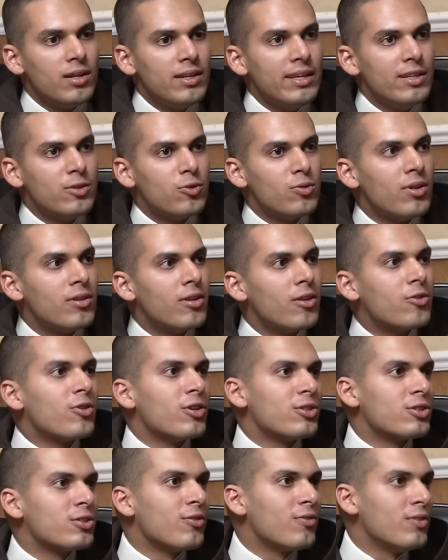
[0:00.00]
lead to the
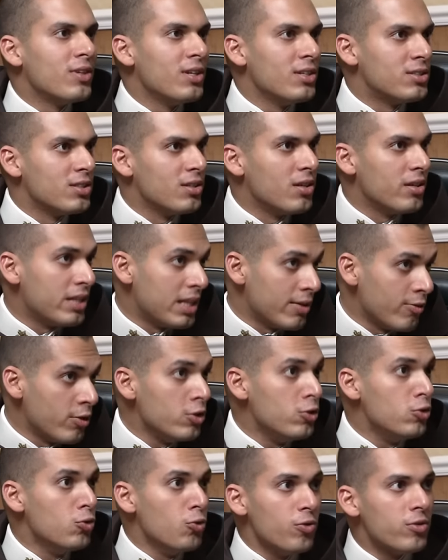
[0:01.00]
destruction of nature. They would
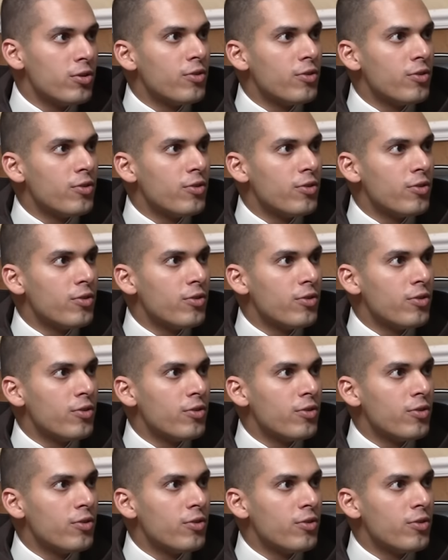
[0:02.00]
use